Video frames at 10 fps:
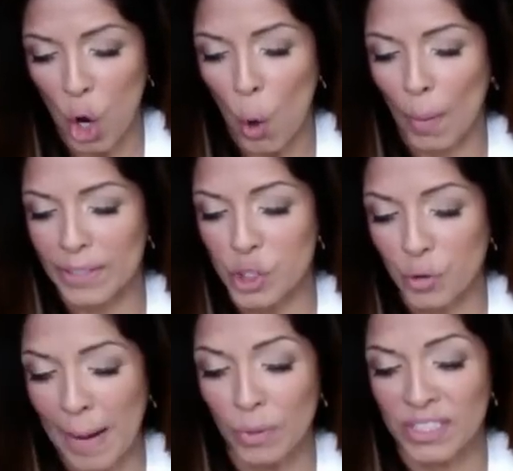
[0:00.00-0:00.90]
who has
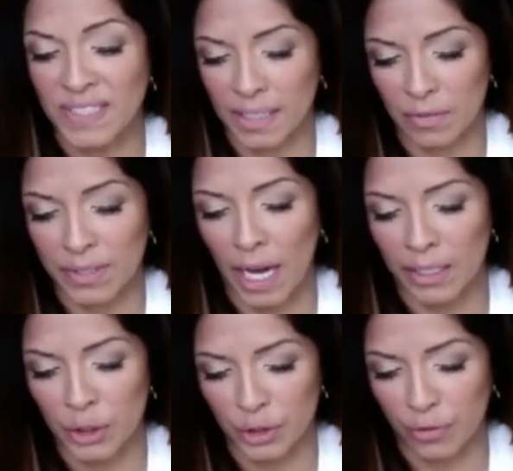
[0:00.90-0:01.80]
trampled the Son of God
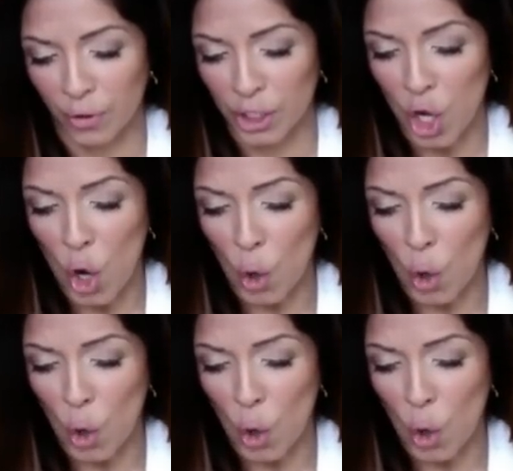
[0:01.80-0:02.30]
underfoot,